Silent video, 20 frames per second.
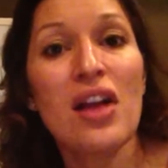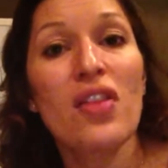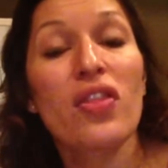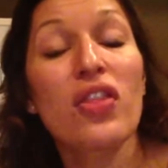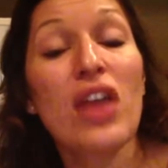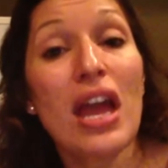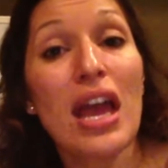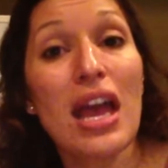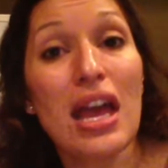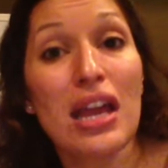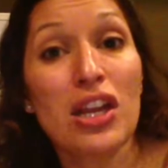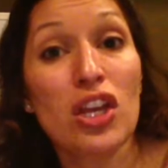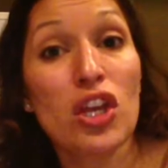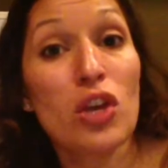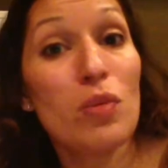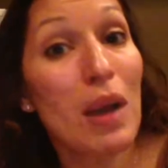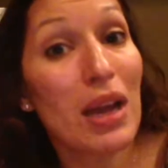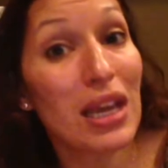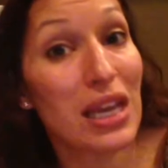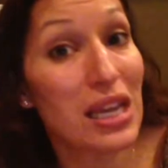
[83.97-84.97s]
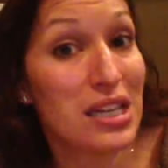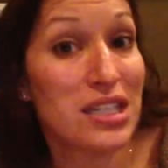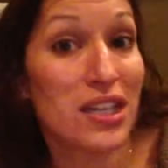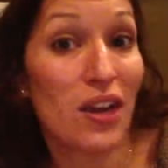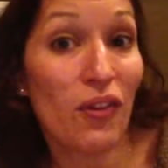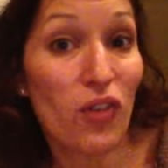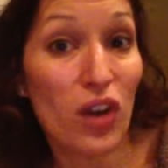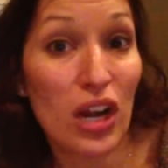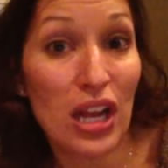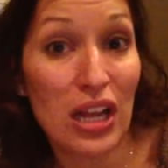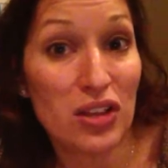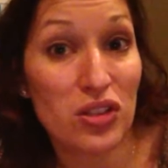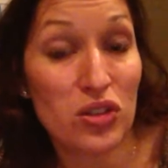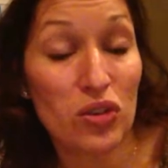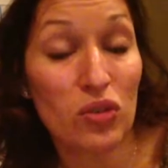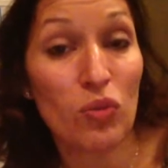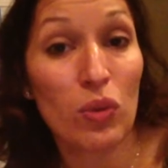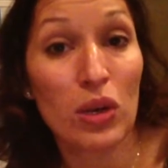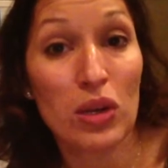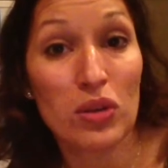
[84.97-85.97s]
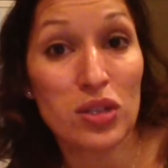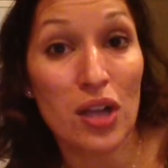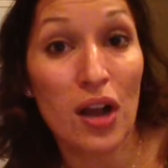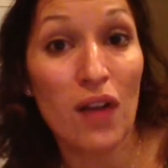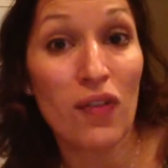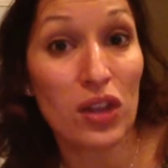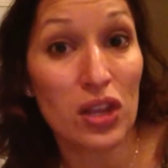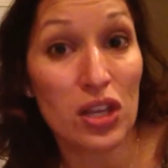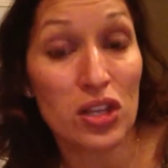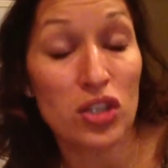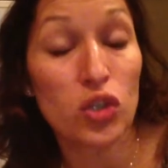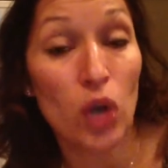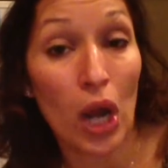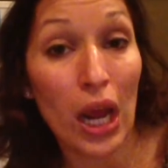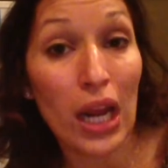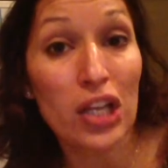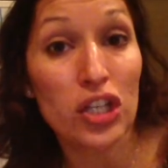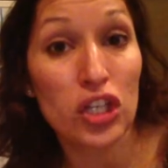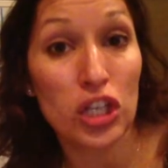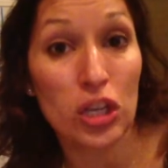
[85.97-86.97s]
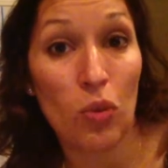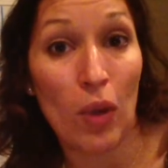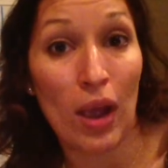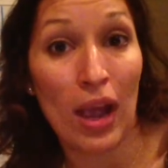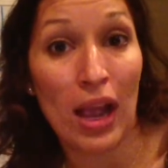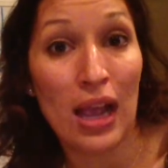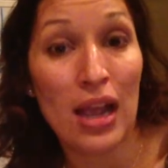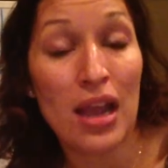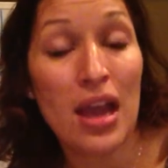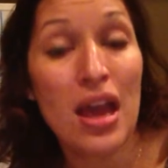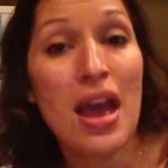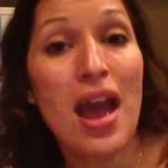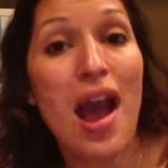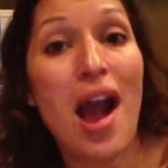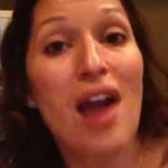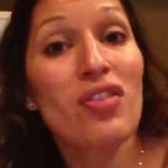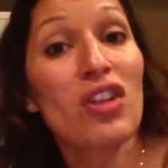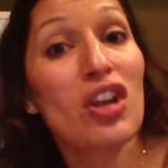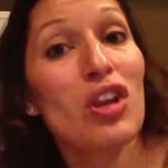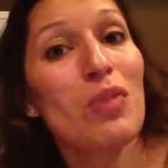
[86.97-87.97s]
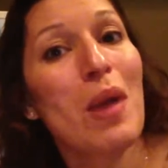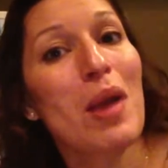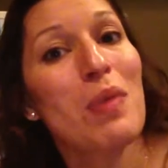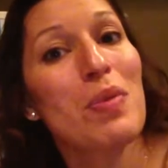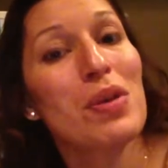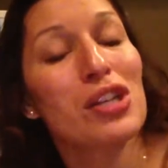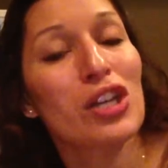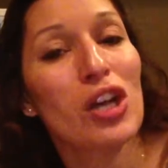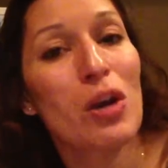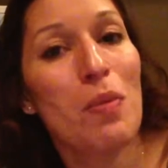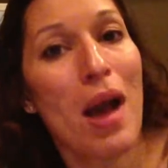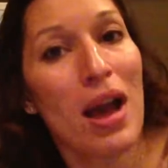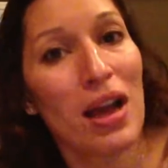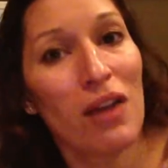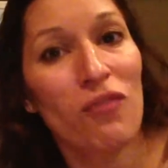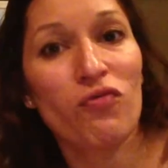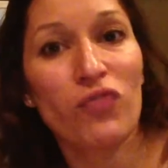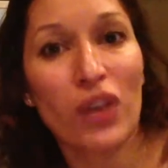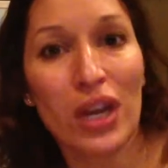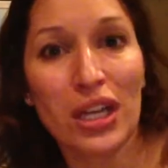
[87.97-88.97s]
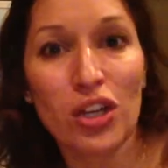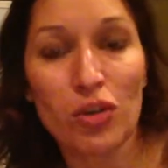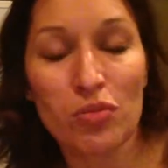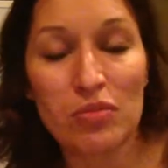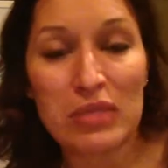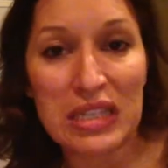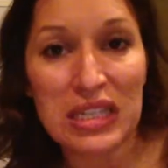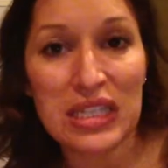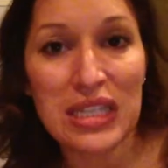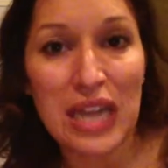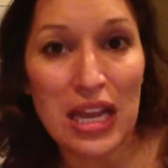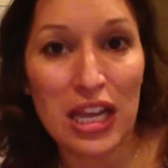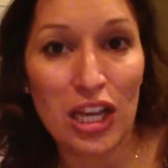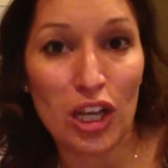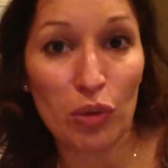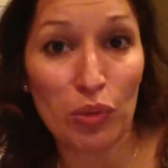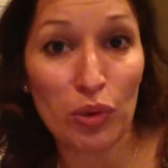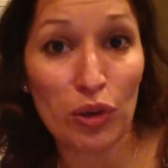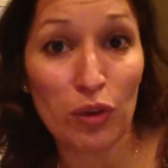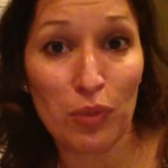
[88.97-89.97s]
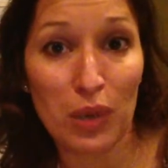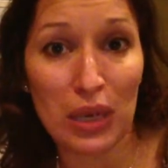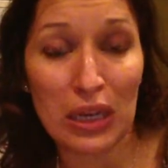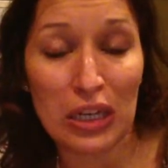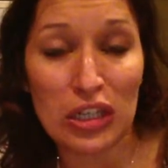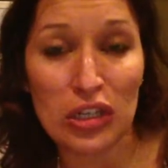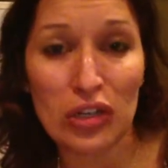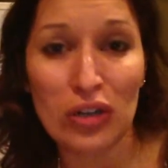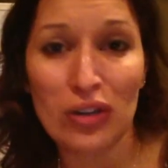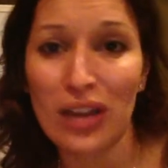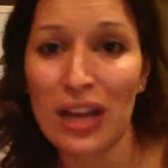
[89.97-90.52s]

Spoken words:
Then you might get a different answer when you solve it the strategy way, and then you might be able to go back and find your mistake in your proof picture.